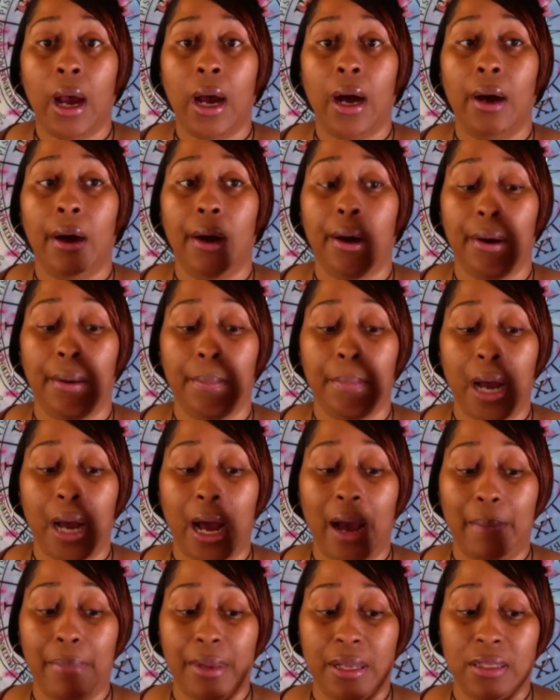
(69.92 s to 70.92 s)
Um,
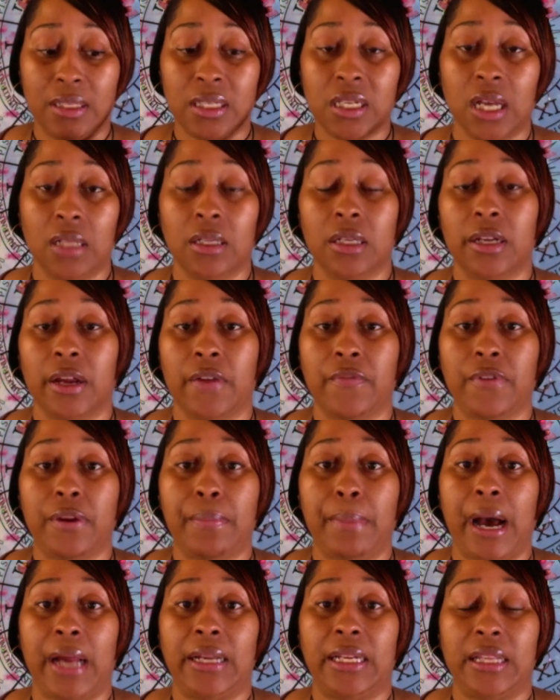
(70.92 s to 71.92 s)
I've been telling
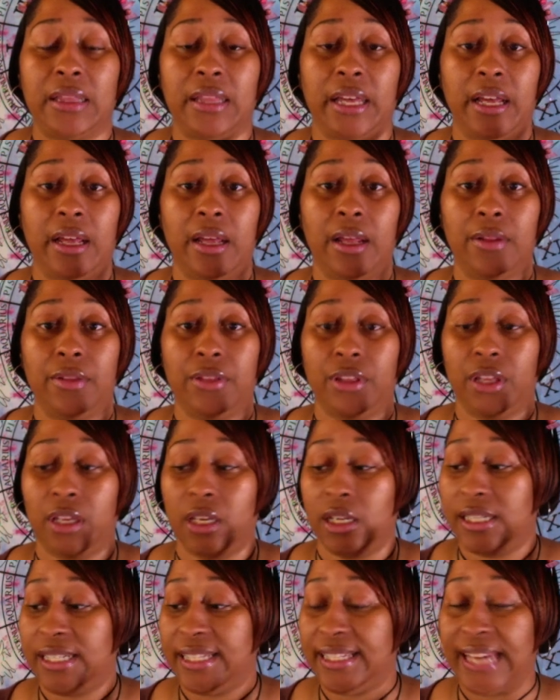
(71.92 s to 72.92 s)
everybody that
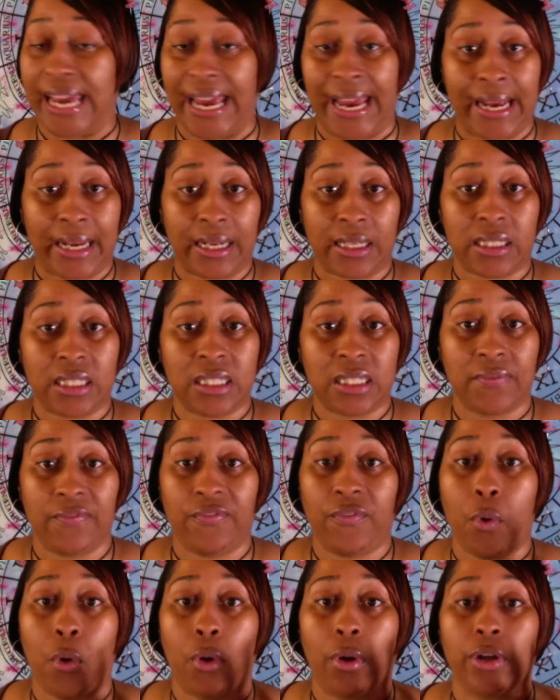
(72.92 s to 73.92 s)
the decks
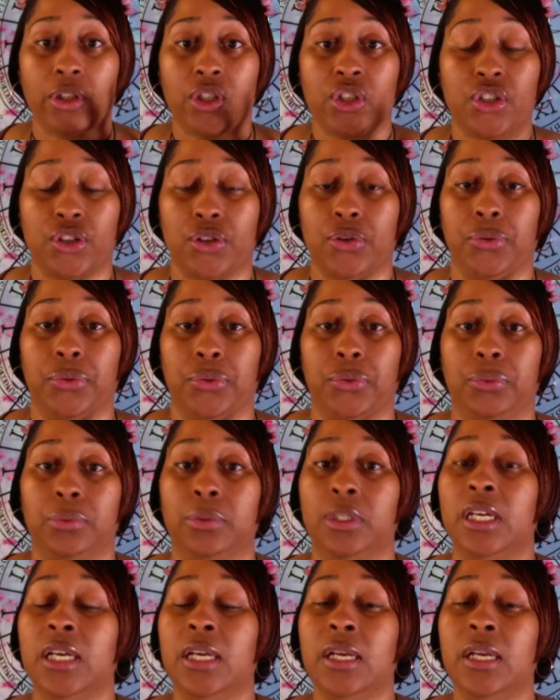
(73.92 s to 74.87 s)
for June